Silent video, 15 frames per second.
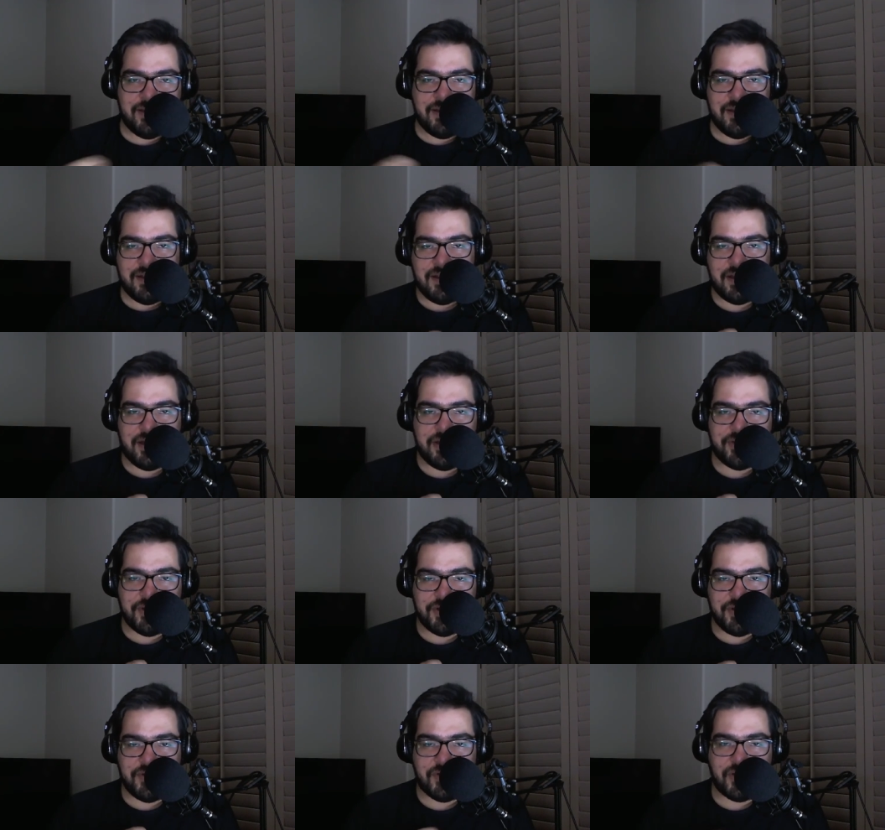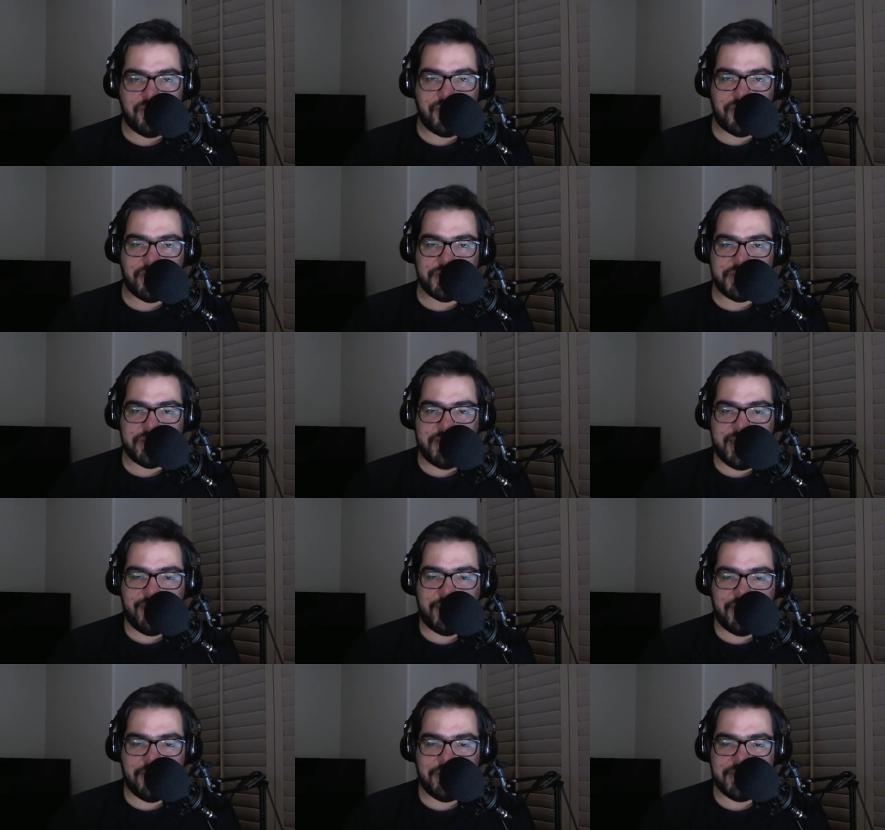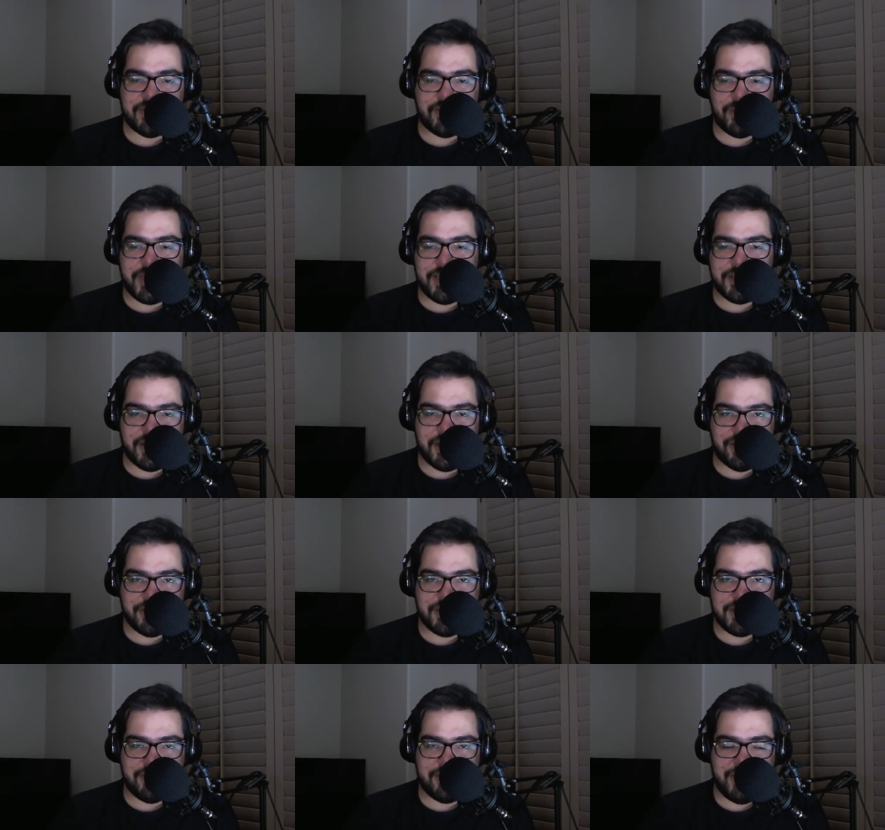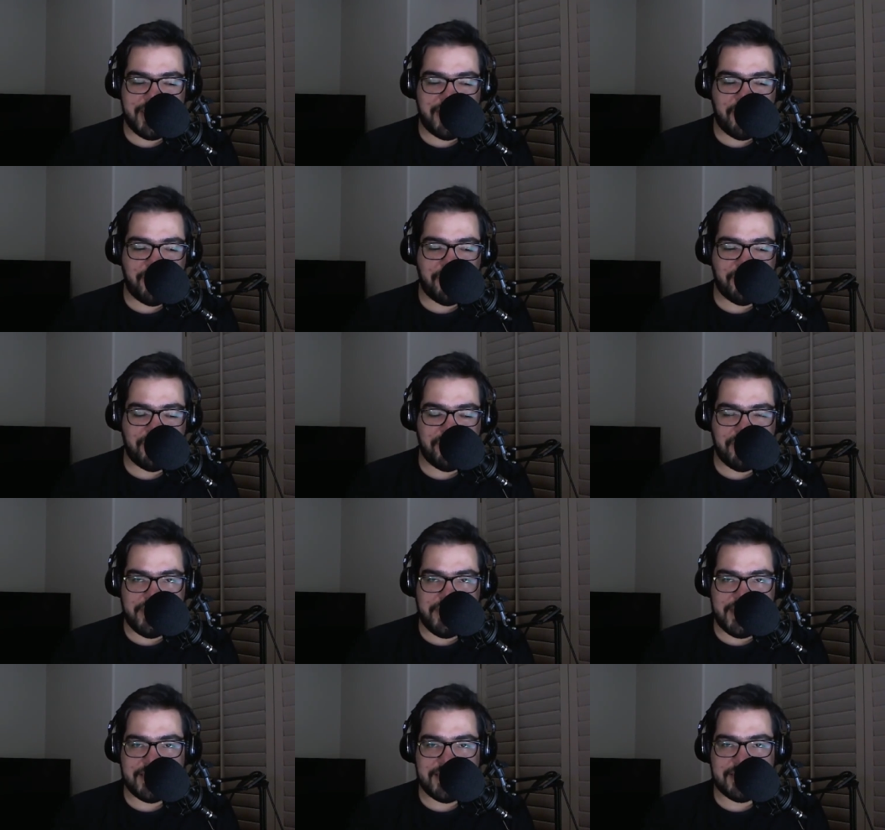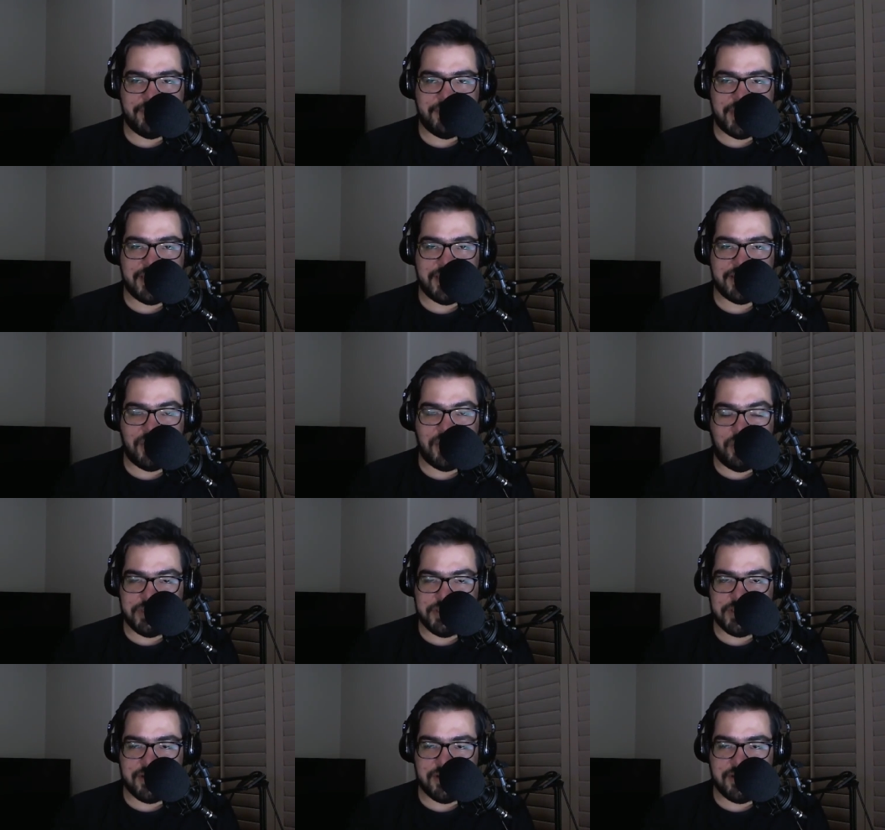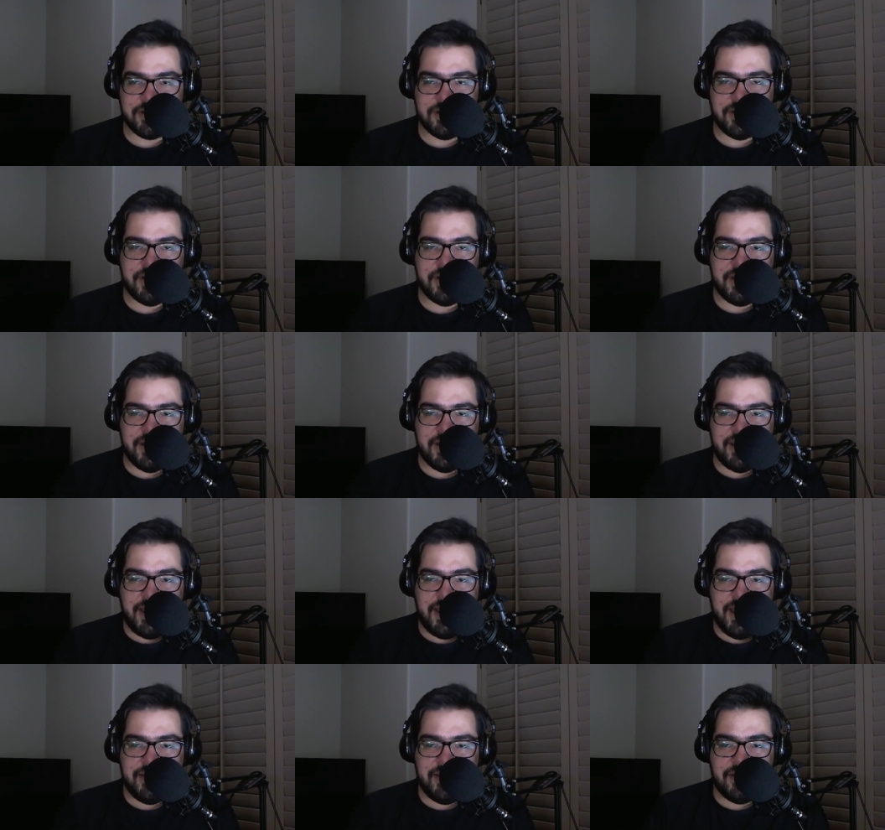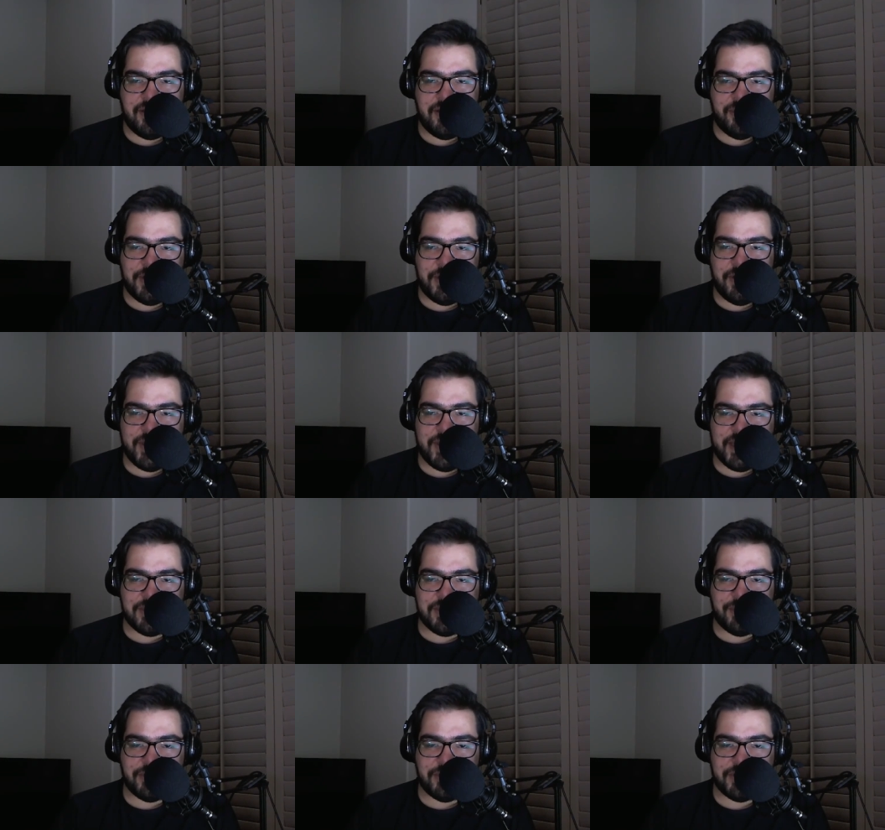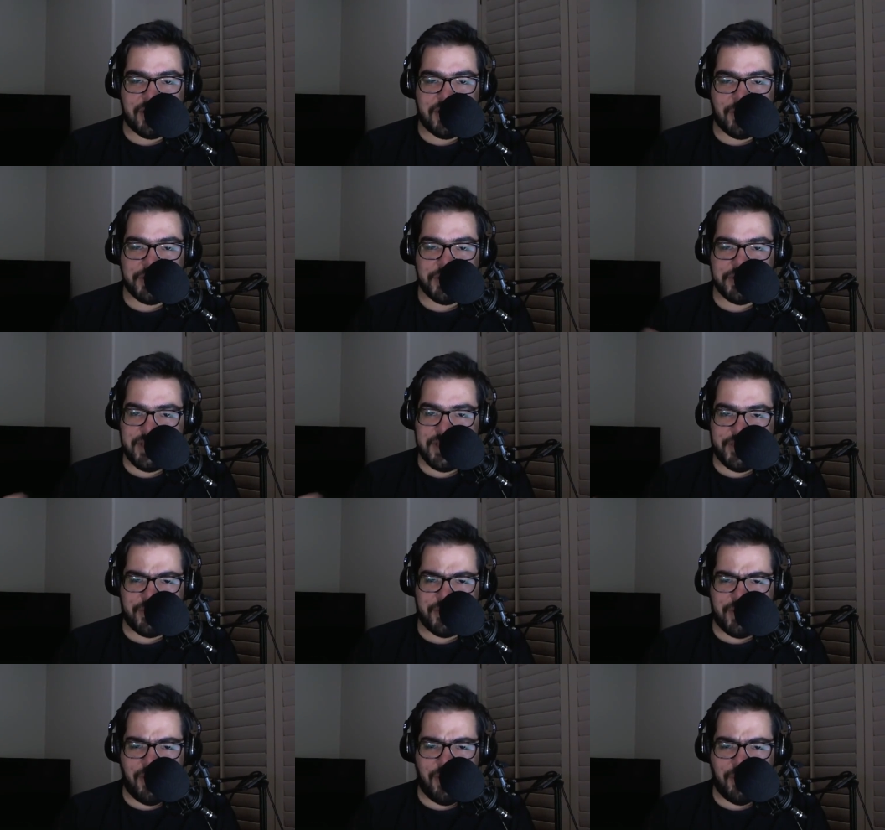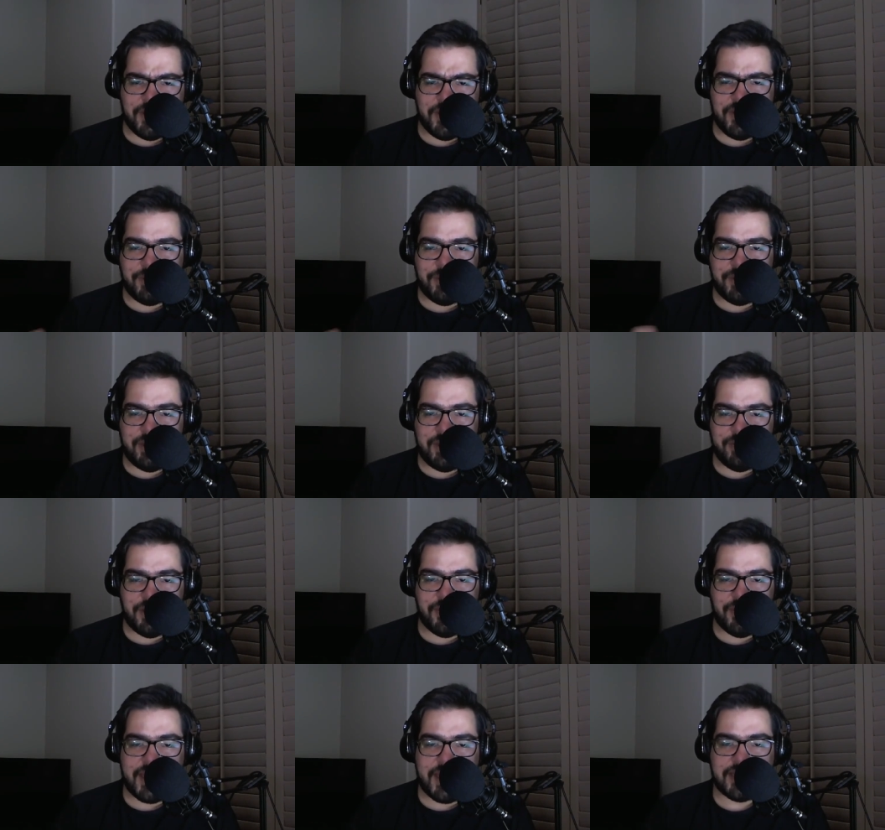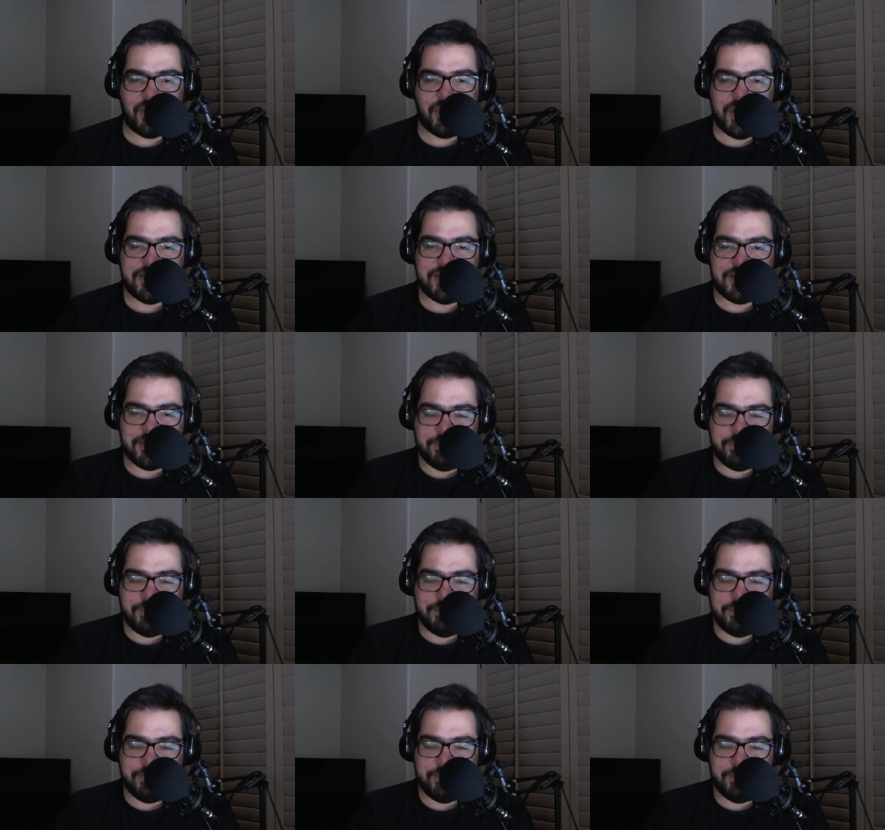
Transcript: on their uniform. For anybody who's ever been in J R O T C may know this, but it's a gold star. And the, below that is a blue star, which there's nothing wrong with, and, and below that is a white star.